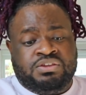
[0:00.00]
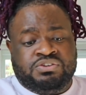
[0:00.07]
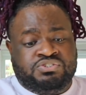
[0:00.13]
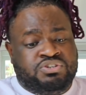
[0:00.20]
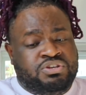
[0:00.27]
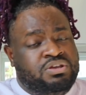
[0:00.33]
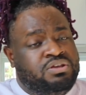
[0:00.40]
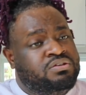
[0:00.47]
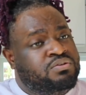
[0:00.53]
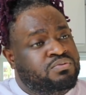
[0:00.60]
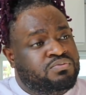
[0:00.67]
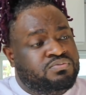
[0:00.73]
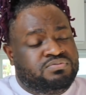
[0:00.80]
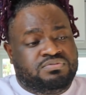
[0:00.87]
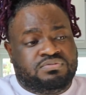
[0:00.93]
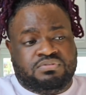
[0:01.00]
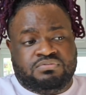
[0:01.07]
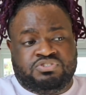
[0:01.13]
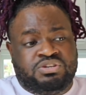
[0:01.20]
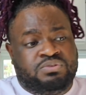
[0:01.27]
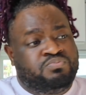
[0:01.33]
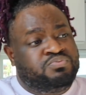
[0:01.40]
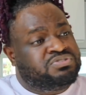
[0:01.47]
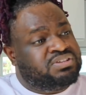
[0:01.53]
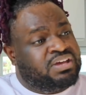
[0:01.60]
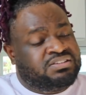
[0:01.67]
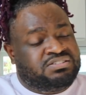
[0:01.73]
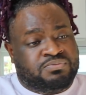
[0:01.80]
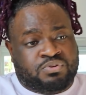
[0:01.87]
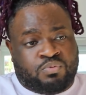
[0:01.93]
saying
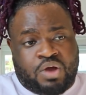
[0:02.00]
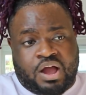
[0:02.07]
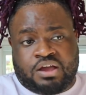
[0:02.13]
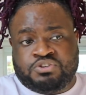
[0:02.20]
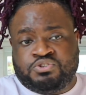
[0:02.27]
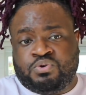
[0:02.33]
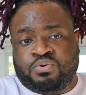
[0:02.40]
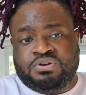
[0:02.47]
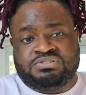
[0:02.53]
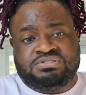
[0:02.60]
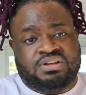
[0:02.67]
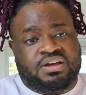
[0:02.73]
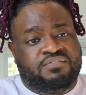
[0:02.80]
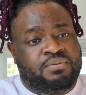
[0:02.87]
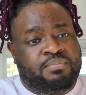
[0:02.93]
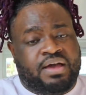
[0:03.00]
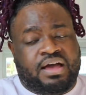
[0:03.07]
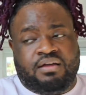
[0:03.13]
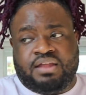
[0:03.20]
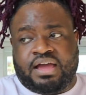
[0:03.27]
some derogatory stuff about,